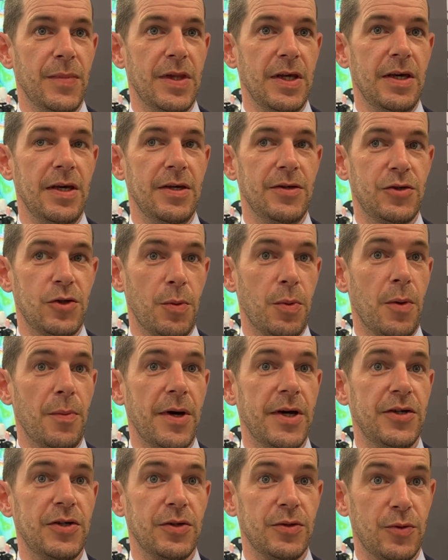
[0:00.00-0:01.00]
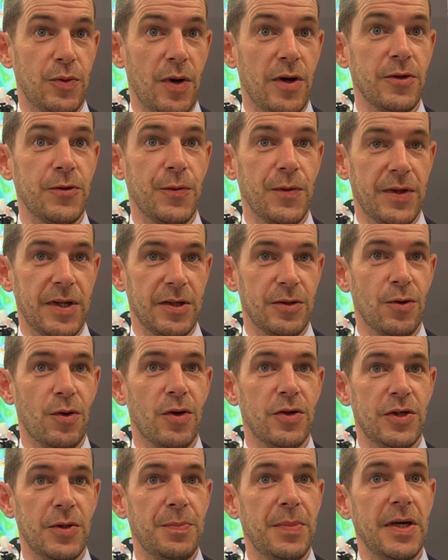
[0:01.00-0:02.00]
the sublimation transfer
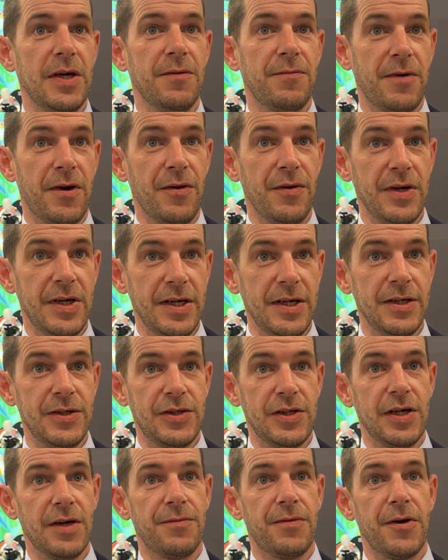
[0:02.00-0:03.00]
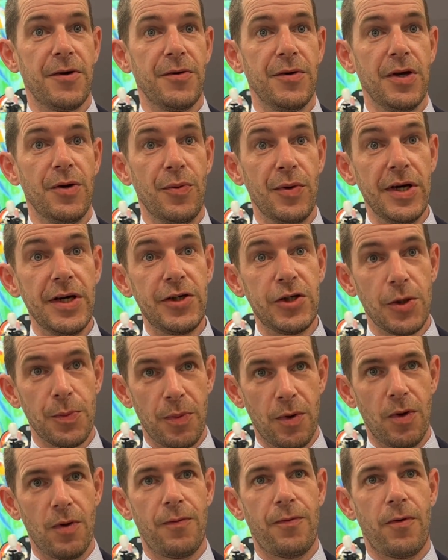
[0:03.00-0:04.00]
technology being very easy and very
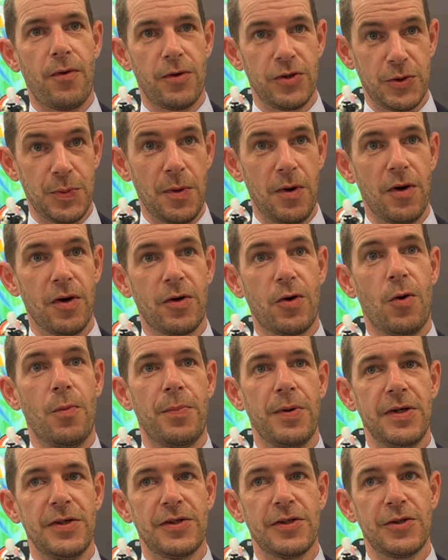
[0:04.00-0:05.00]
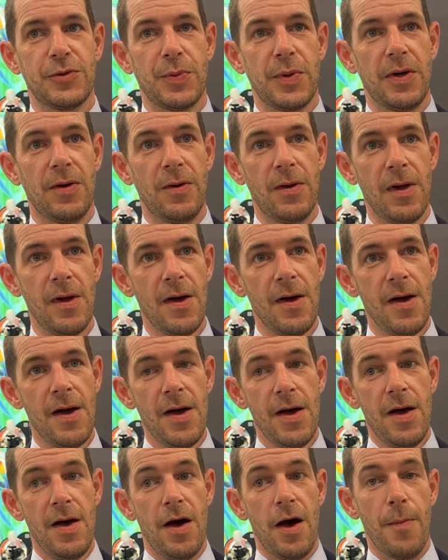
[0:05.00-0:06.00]
reachable for smaller companies as well.
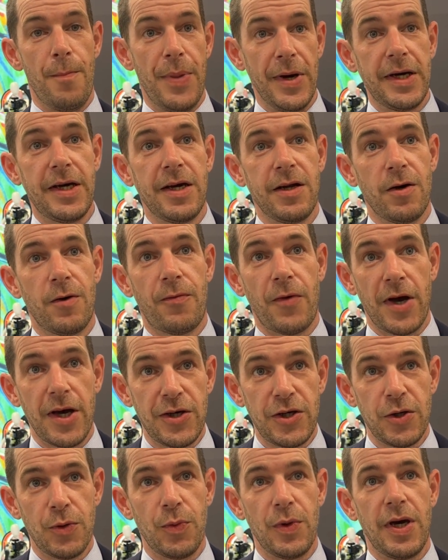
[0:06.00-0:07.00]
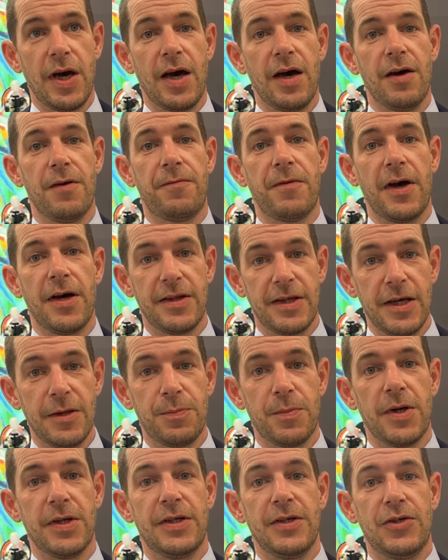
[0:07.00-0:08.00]
A big innovation we have at
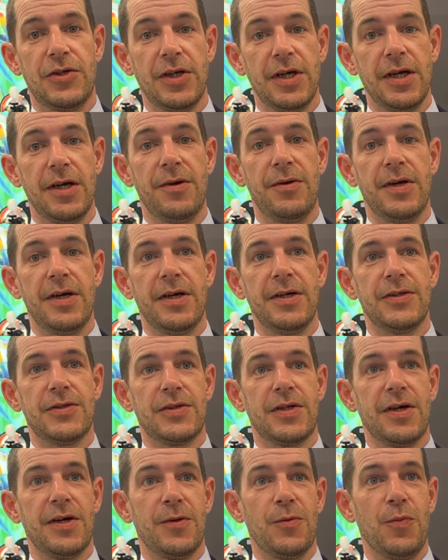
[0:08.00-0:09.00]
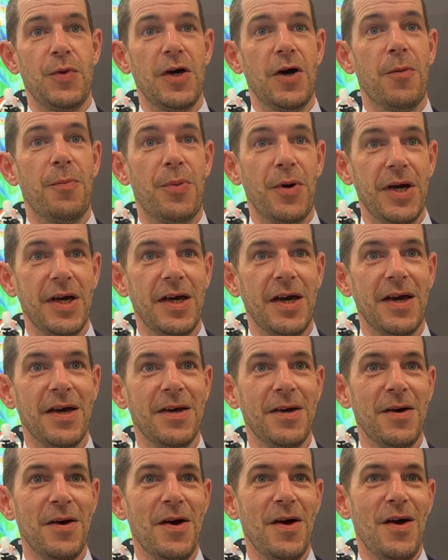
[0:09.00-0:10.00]
ITMA this year is that we are bringing
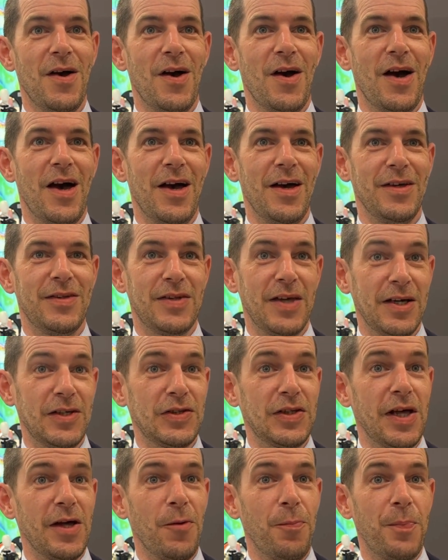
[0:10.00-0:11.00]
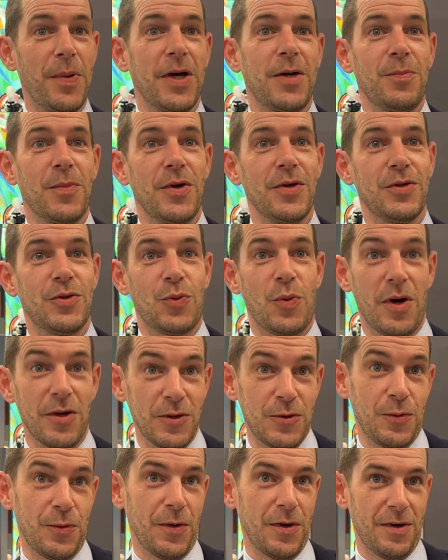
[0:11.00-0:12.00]
a textile pigment
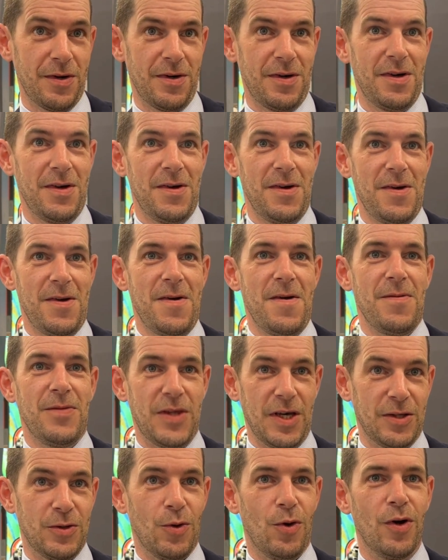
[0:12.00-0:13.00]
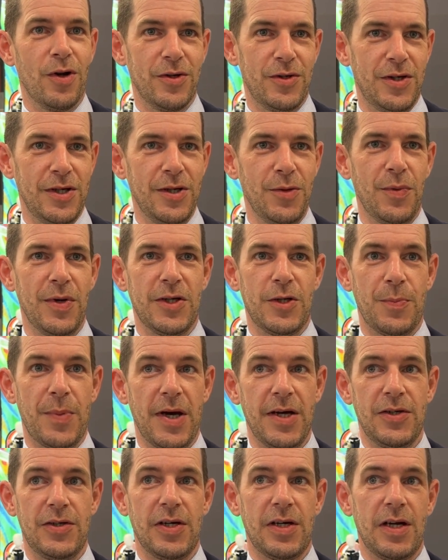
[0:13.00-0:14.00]
transfer technology, which
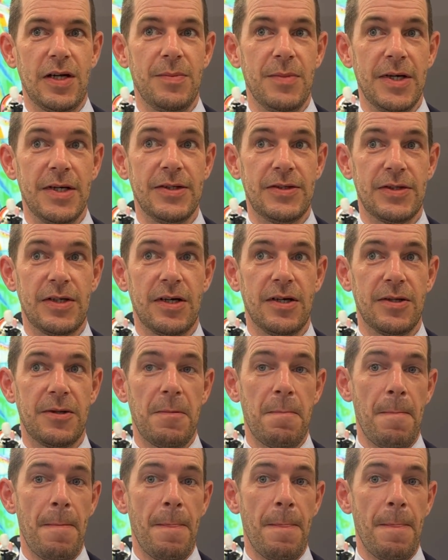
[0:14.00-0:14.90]
basically means that